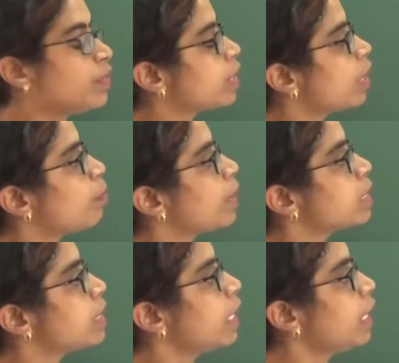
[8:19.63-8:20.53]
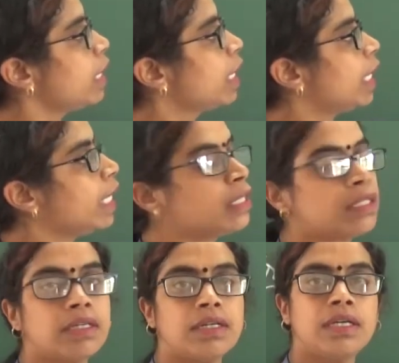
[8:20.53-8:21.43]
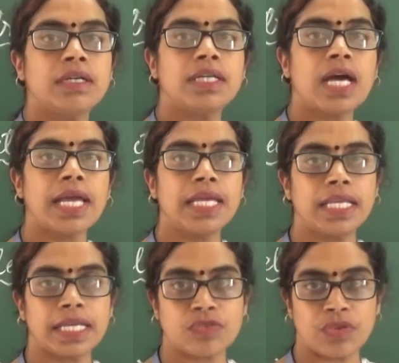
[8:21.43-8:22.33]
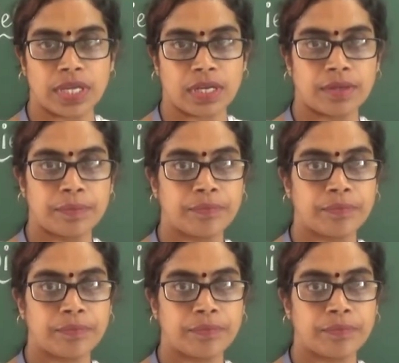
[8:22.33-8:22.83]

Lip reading: which are present in the dielectric.